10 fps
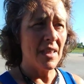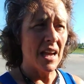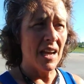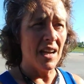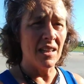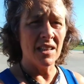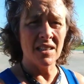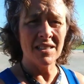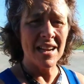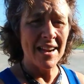a
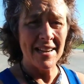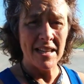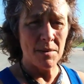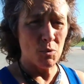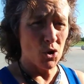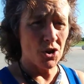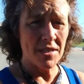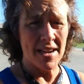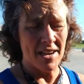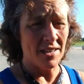little tiny border
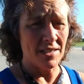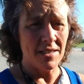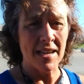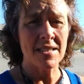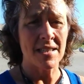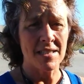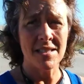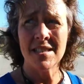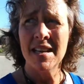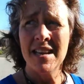town in
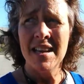Texas.